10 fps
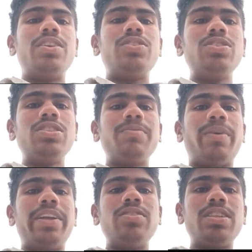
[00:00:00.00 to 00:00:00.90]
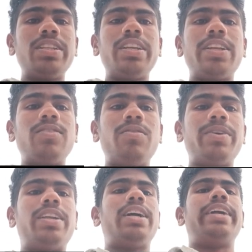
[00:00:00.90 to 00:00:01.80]
By using the trigonometric
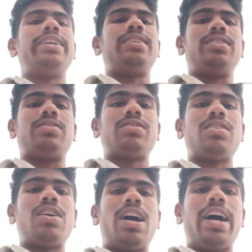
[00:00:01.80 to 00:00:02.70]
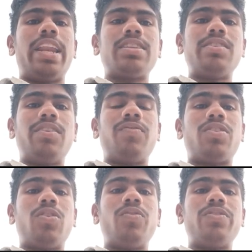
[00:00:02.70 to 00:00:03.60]
identities, rx of tau,
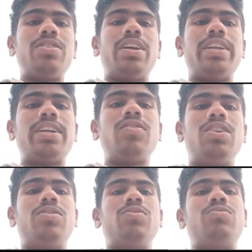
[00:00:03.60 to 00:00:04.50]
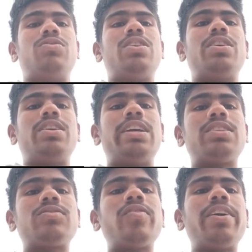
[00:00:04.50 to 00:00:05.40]
that equal to a square
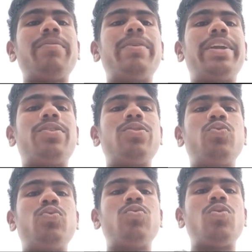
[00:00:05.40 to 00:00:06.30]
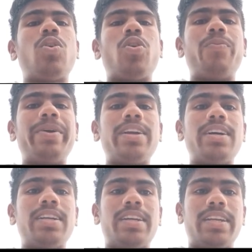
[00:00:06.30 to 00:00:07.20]
by 2 omega
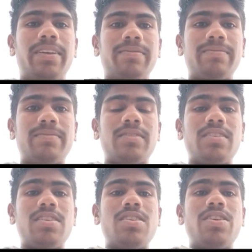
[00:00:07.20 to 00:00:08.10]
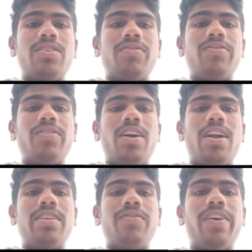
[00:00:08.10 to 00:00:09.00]
t, and the
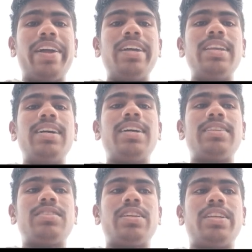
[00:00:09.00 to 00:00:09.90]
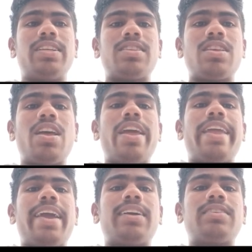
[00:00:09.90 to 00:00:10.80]
final answer is
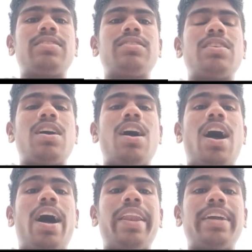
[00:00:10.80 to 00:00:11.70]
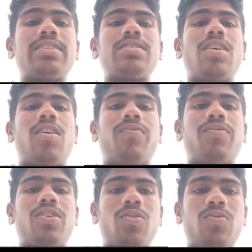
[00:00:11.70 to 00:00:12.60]
x rx of tau
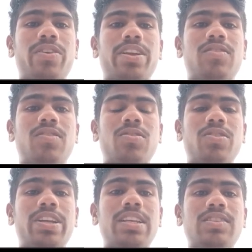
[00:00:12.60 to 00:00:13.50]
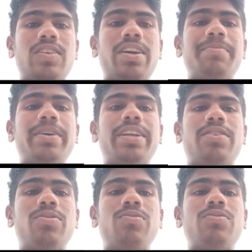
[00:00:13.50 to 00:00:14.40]
equal to a square by 2
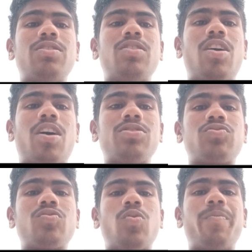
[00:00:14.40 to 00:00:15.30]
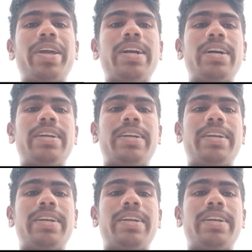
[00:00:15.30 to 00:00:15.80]
cos omega t.